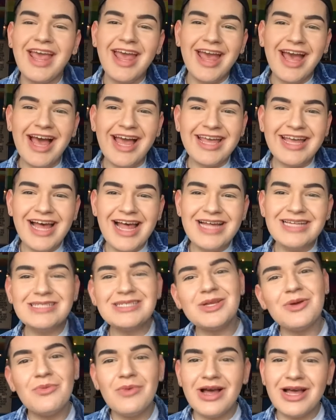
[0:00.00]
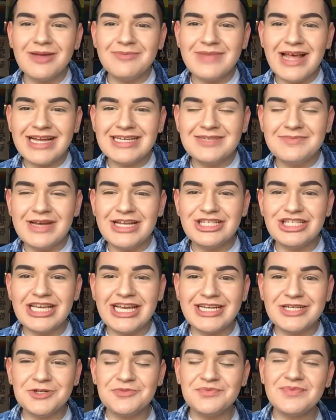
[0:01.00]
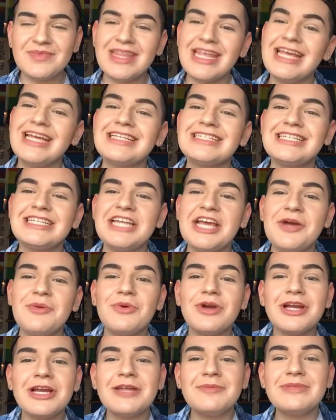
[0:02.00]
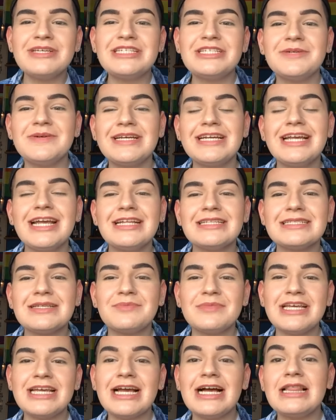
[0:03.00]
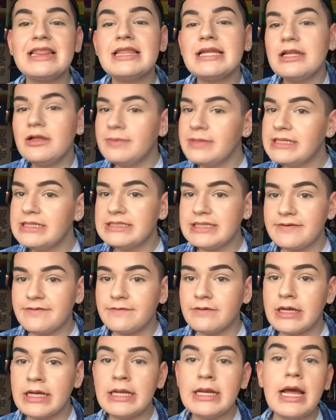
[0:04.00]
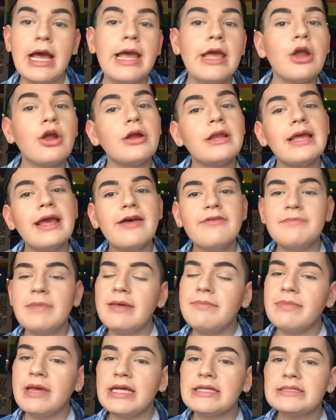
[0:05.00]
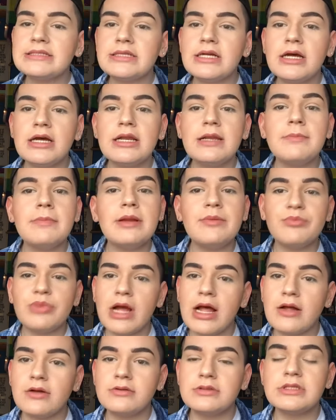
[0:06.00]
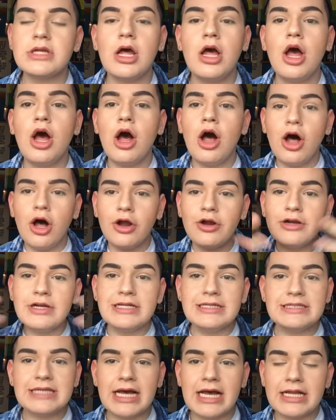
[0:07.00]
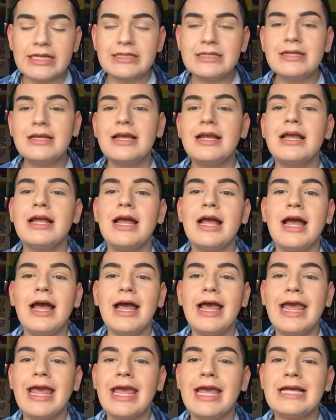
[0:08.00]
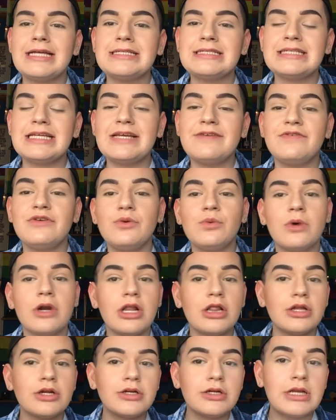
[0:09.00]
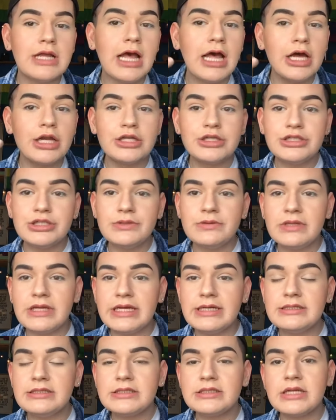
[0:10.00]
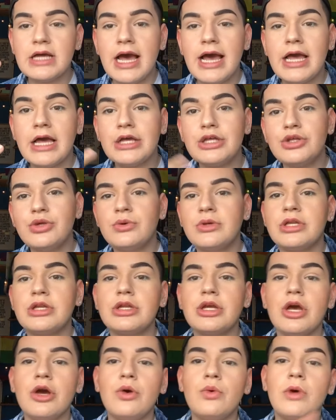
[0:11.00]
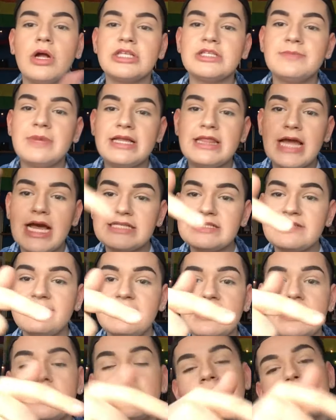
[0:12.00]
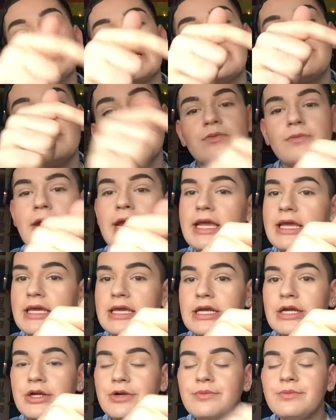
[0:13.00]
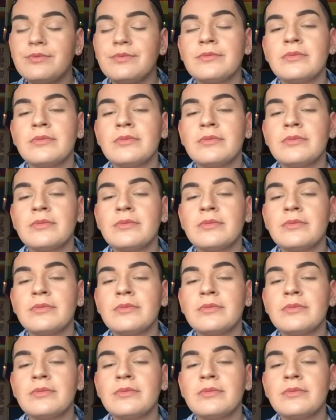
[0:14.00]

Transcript: Hi guys, welcome back to my channel. Today we're going to be doing something a little bit different. I already have my base on and my brows already done. And if you want to learn how to do this, you can go watch my last video. It's going to be right here.